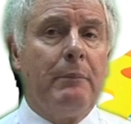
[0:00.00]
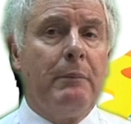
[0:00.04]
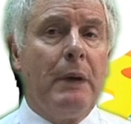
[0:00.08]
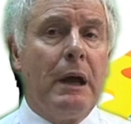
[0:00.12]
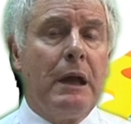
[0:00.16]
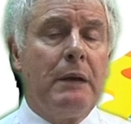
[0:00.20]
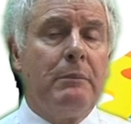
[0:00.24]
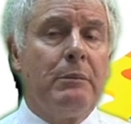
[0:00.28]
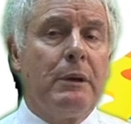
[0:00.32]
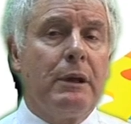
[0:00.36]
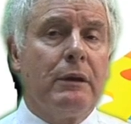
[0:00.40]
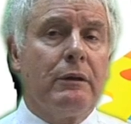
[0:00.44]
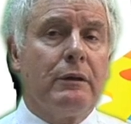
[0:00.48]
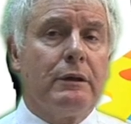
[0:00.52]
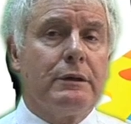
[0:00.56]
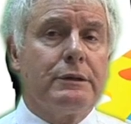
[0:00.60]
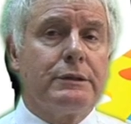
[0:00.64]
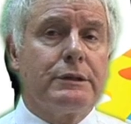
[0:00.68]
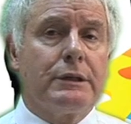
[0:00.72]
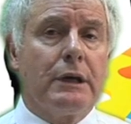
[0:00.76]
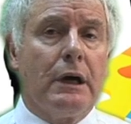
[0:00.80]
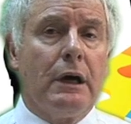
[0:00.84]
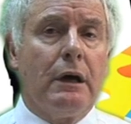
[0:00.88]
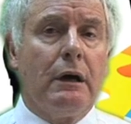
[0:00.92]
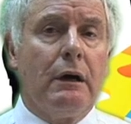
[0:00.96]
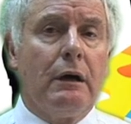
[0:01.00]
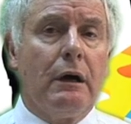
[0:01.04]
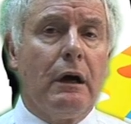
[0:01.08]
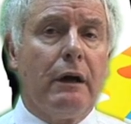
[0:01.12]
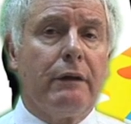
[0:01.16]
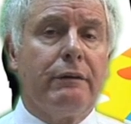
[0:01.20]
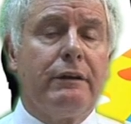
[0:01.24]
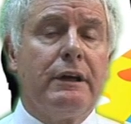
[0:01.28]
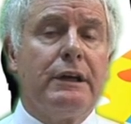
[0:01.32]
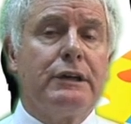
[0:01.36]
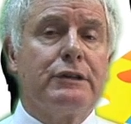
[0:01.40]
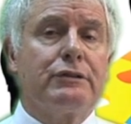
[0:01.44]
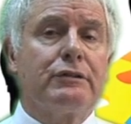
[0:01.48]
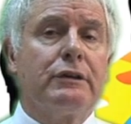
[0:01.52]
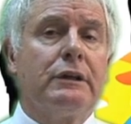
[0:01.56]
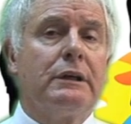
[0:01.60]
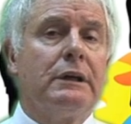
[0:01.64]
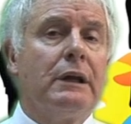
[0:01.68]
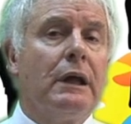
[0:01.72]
may be that a theatre in